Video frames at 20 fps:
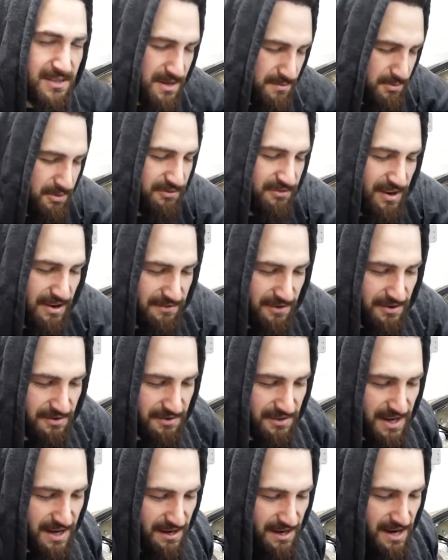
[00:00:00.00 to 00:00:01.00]
gonna put $500
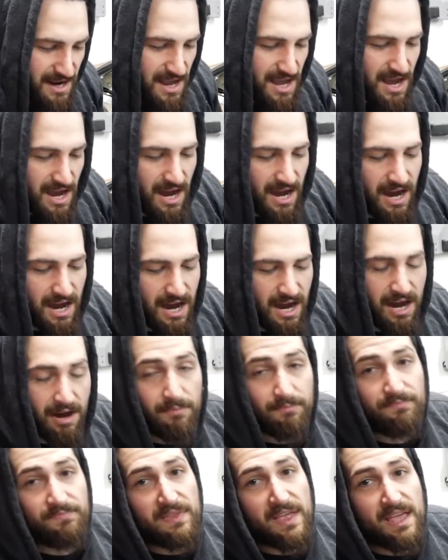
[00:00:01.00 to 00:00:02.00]
there.
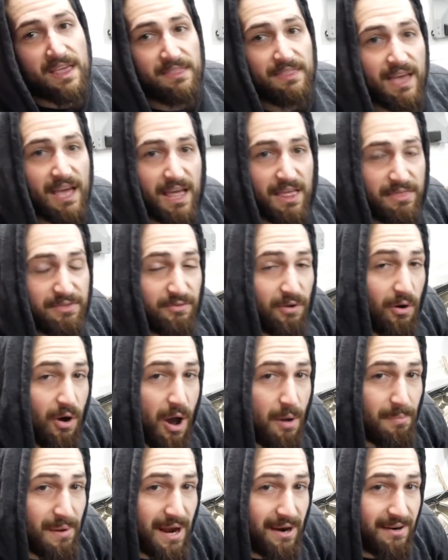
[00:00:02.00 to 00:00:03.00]
Then
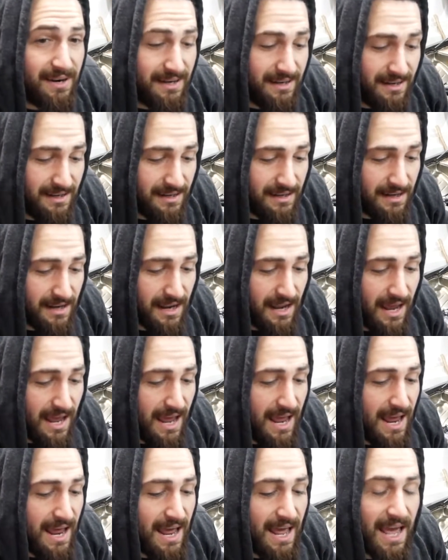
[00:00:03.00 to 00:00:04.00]
throwout bearing
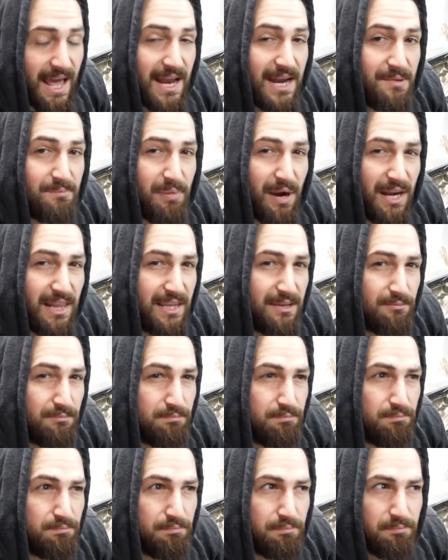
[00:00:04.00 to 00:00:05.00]
and pilot
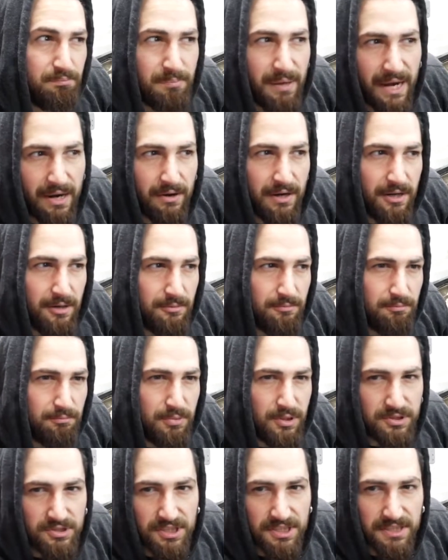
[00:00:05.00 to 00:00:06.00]
bearing
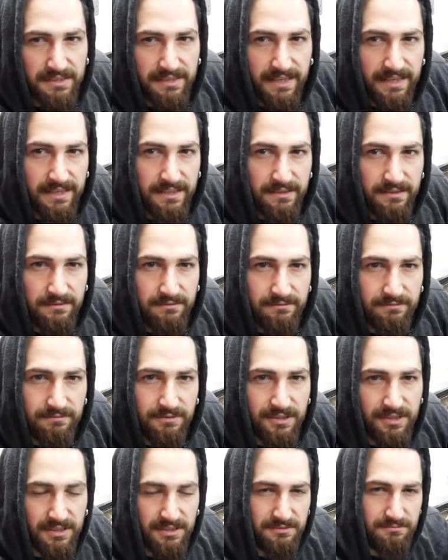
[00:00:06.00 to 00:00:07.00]
bushing thing
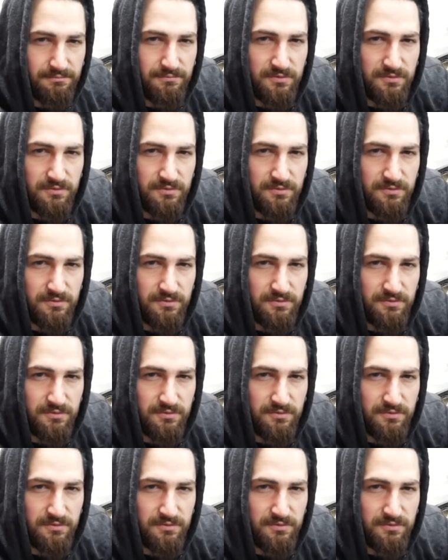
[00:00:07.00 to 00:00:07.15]
for the